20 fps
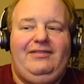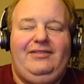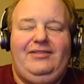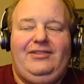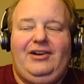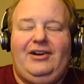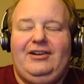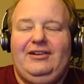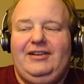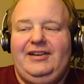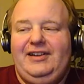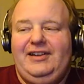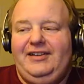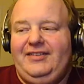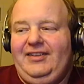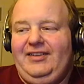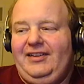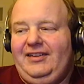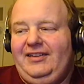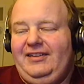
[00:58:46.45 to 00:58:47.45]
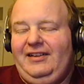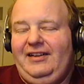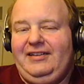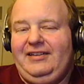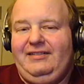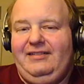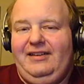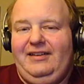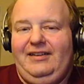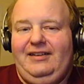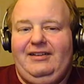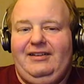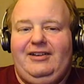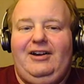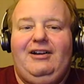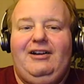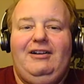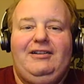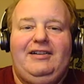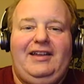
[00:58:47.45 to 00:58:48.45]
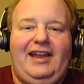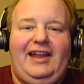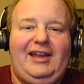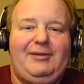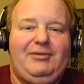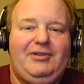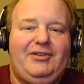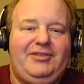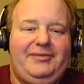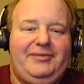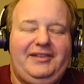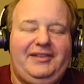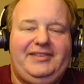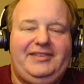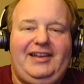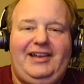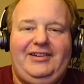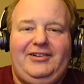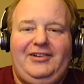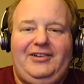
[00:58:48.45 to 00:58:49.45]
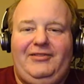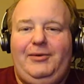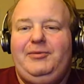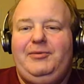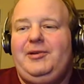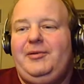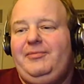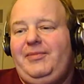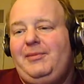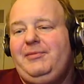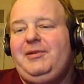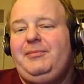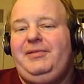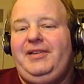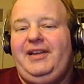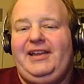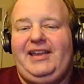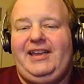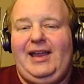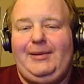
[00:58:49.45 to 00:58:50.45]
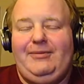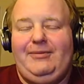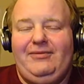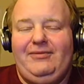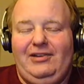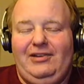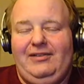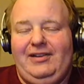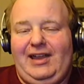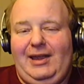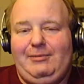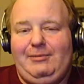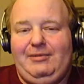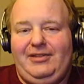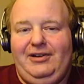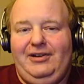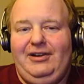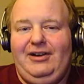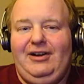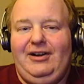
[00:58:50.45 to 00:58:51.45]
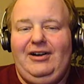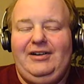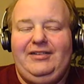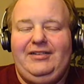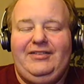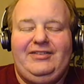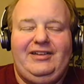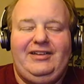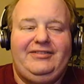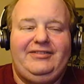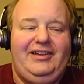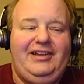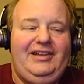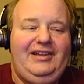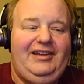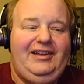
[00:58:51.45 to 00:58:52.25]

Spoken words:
daughter gets, like a card game or something like that, I'm going to play game with her and stuff,